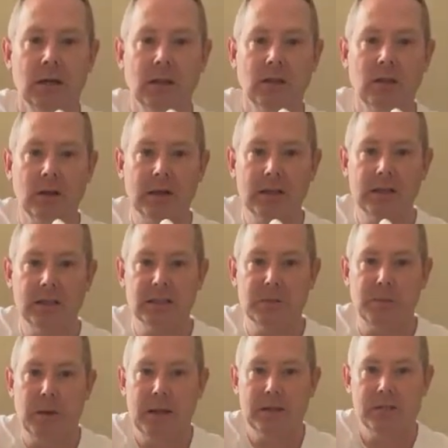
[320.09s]
Look at this
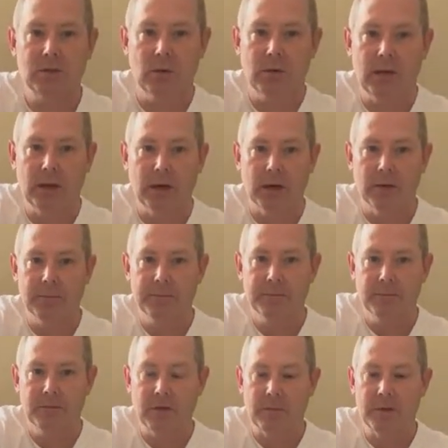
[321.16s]
pencil here
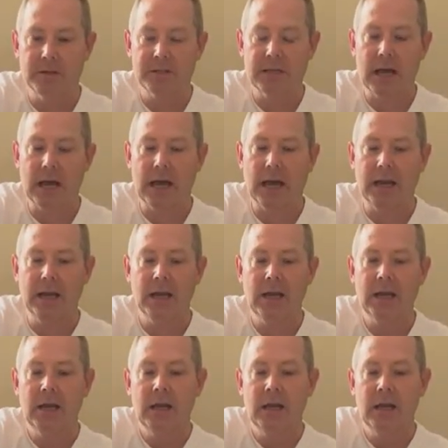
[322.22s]
from the side.